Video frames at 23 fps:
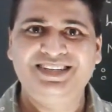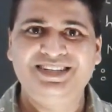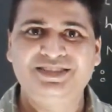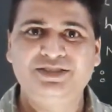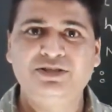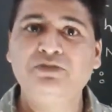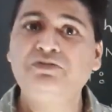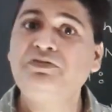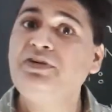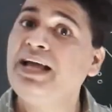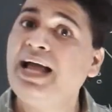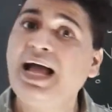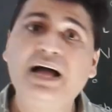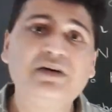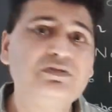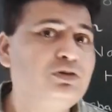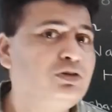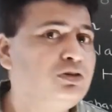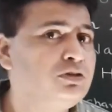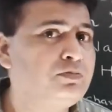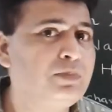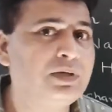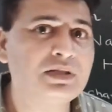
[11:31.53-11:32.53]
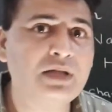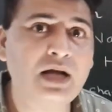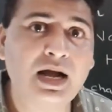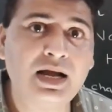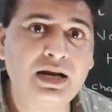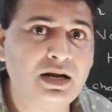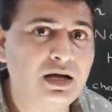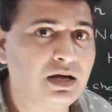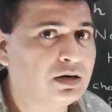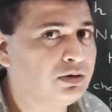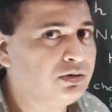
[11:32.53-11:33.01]
So we have used
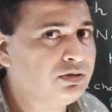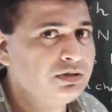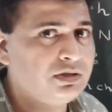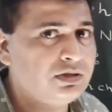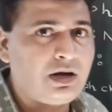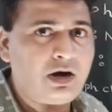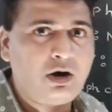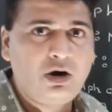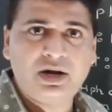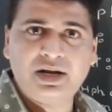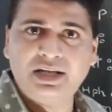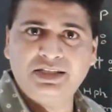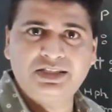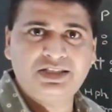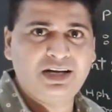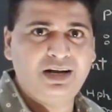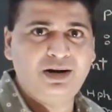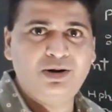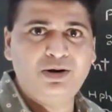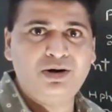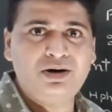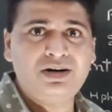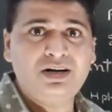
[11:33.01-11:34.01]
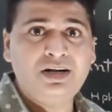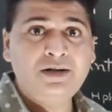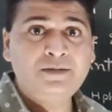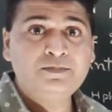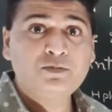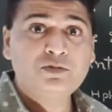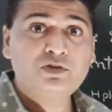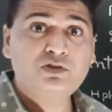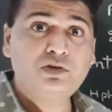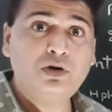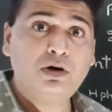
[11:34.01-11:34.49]
methyl orange
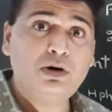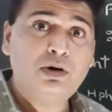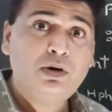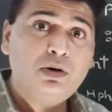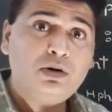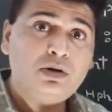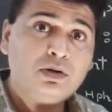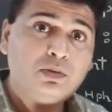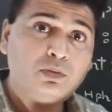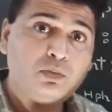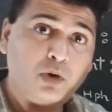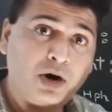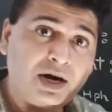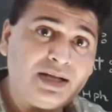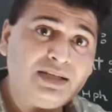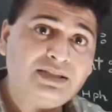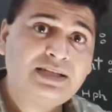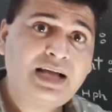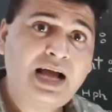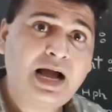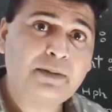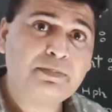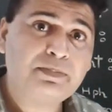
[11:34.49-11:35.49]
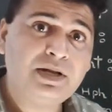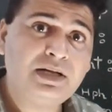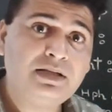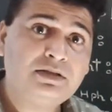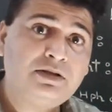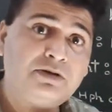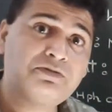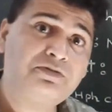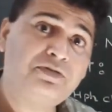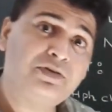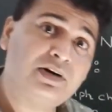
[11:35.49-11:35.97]
alone. So what is happening?
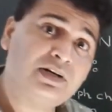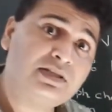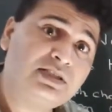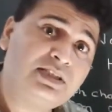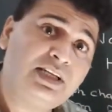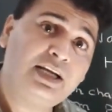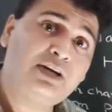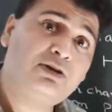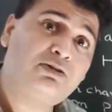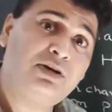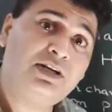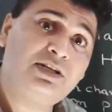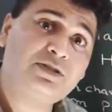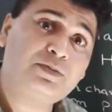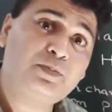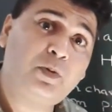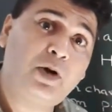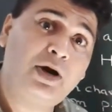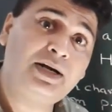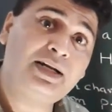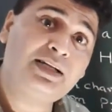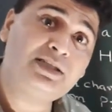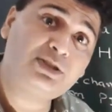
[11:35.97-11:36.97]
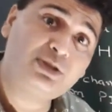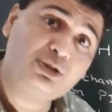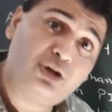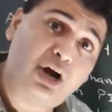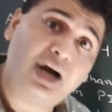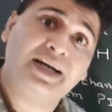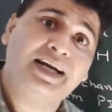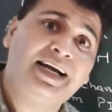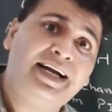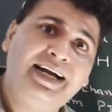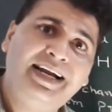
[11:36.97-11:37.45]
The first equivalence point is
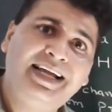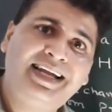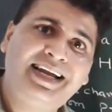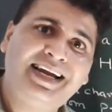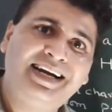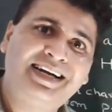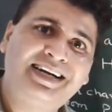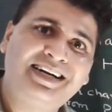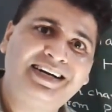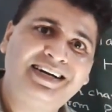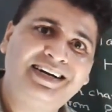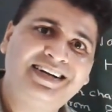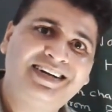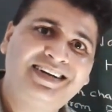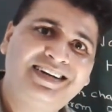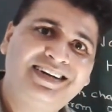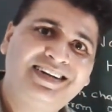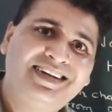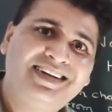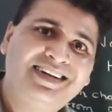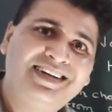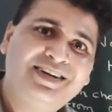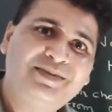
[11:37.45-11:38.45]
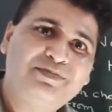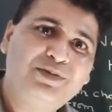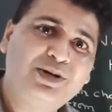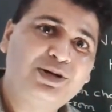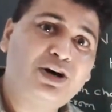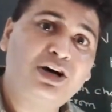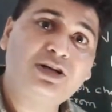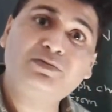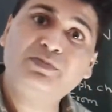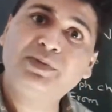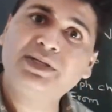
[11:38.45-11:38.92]
not indicated
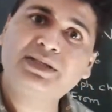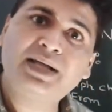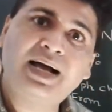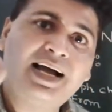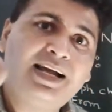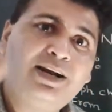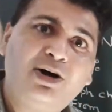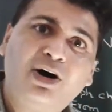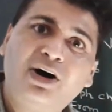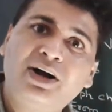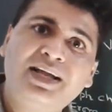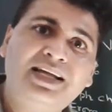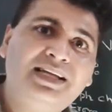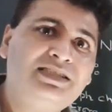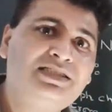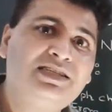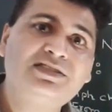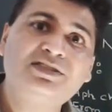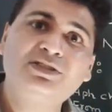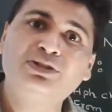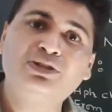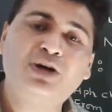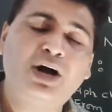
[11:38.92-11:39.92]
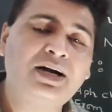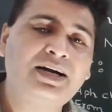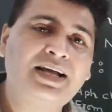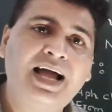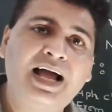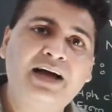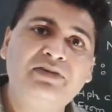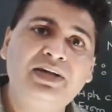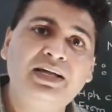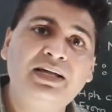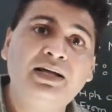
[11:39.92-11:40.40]
because methyl orange is not
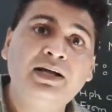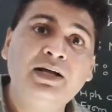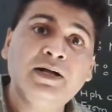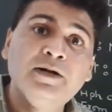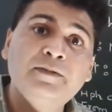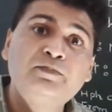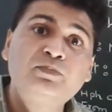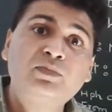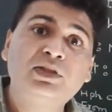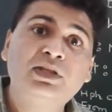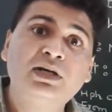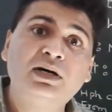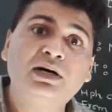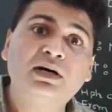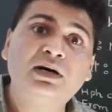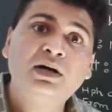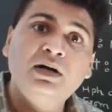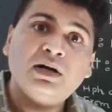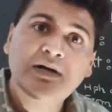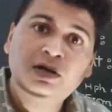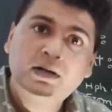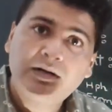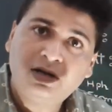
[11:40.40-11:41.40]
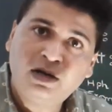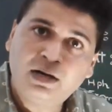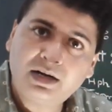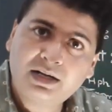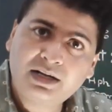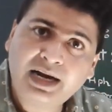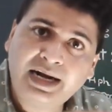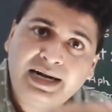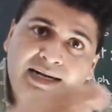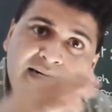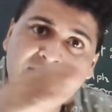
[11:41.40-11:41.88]
having the
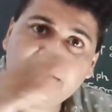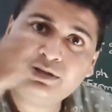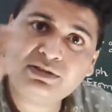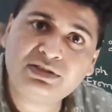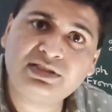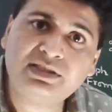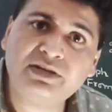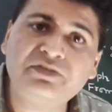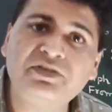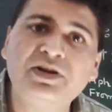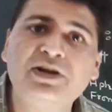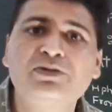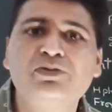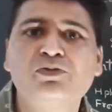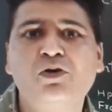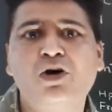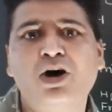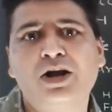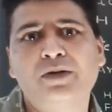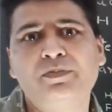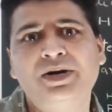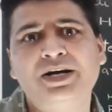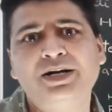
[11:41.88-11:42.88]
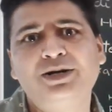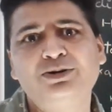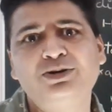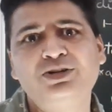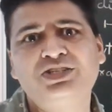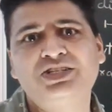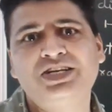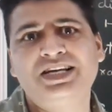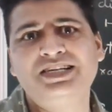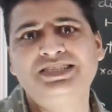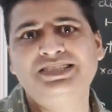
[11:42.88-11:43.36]
conducive environment
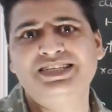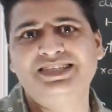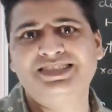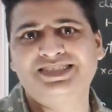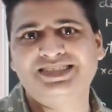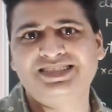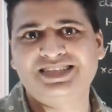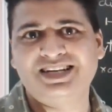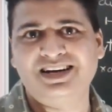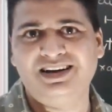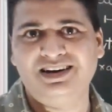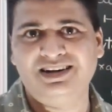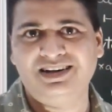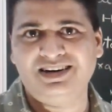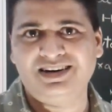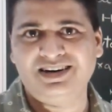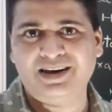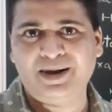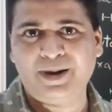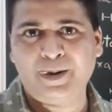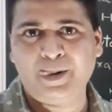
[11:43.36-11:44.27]
to change its color.